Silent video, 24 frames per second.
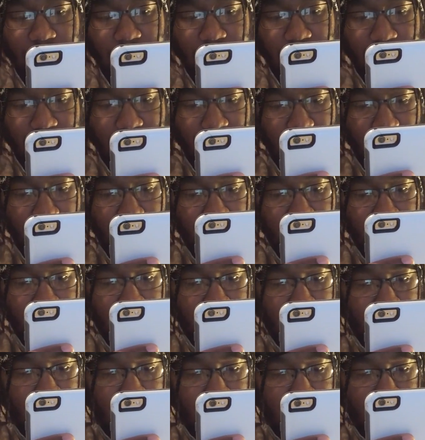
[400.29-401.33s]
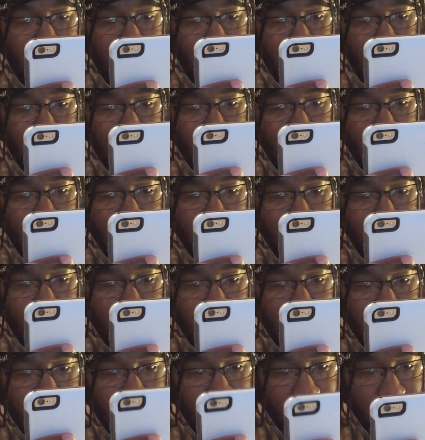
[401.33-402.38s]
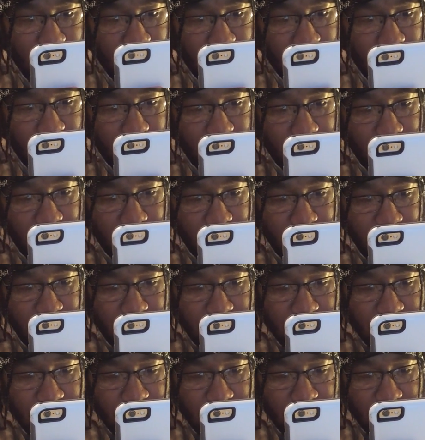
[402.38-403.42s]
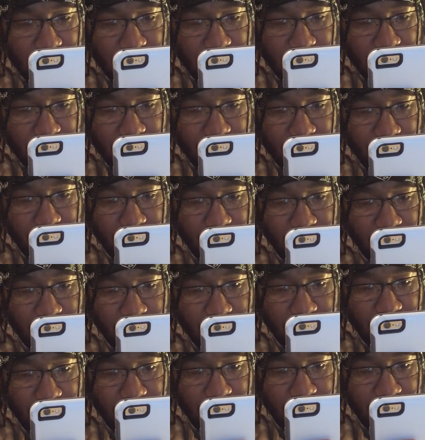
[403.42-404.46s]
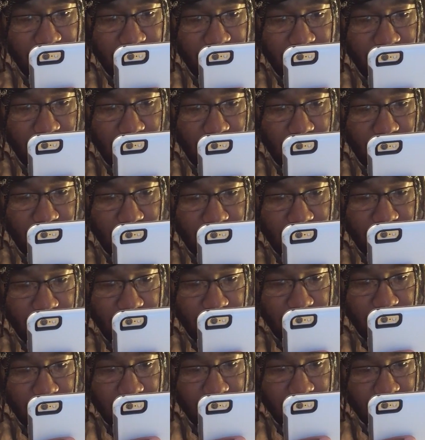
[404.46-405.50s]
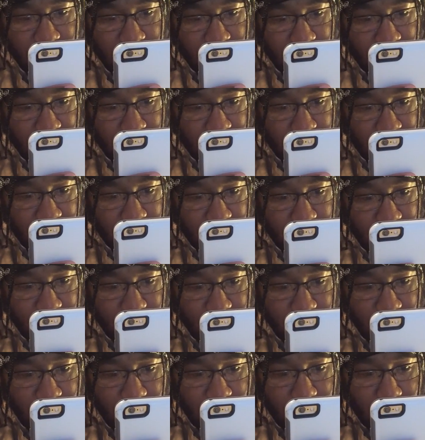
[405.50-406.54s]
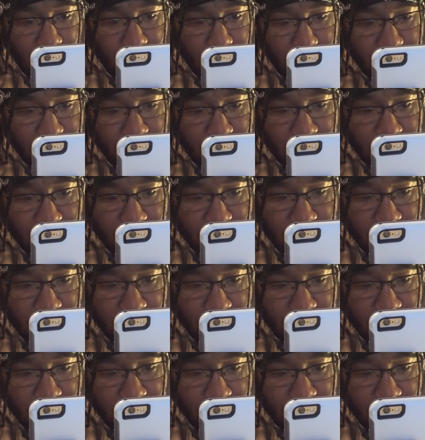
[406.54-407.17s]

death, and it says this. It says anything that foreshadows a future event. It says an omen,